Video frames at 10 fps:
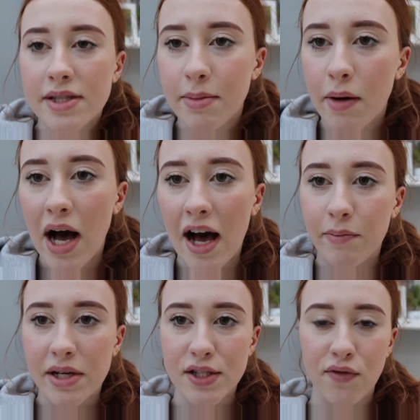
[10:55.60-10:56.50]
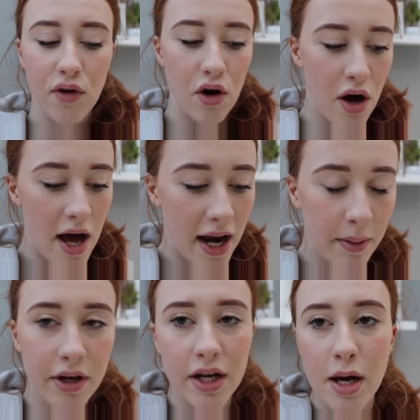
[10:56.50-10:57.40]
it's about 4:30 and
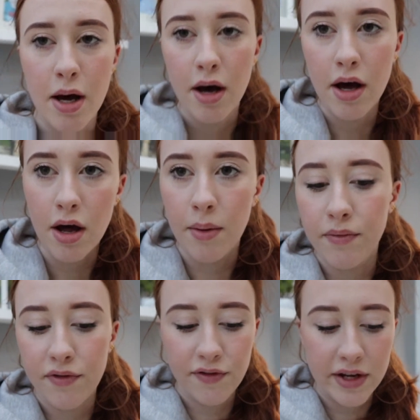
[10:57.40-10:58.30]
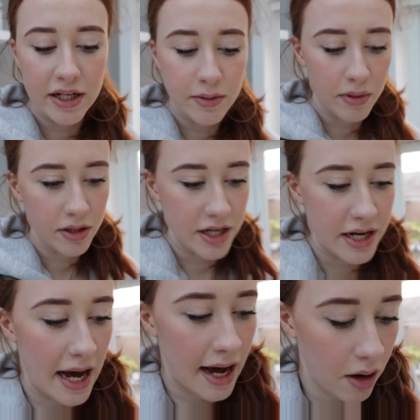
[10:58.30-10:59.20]
I'm gonna feed Buddy
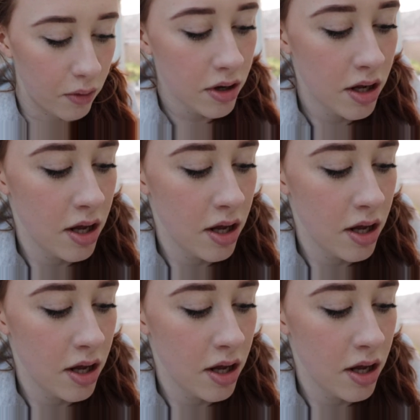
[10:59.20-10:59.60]
now